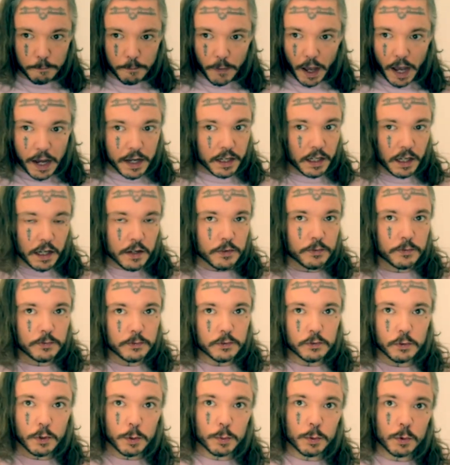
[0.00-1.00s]
I have
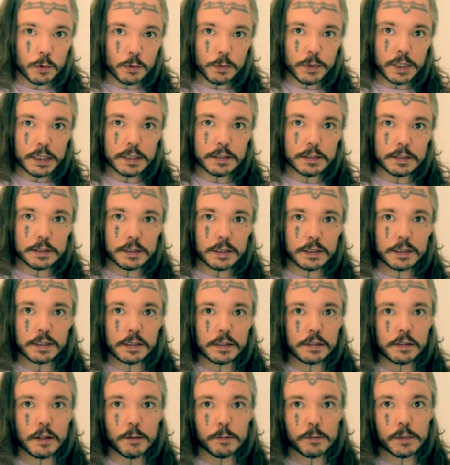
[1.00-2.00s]
trouble with. This is
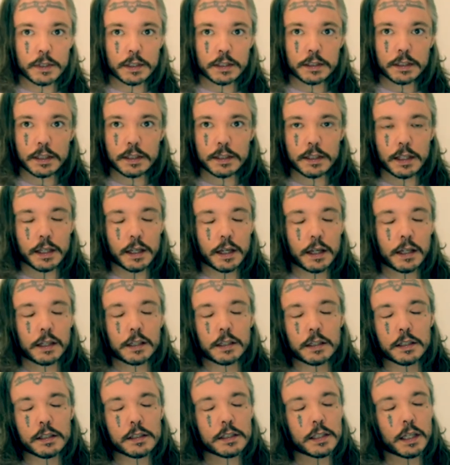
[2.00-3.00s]
something that
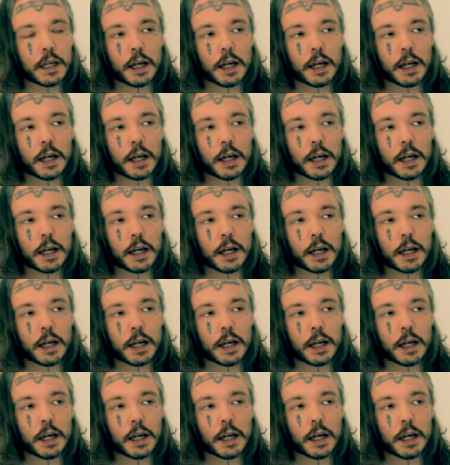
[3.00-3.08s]
I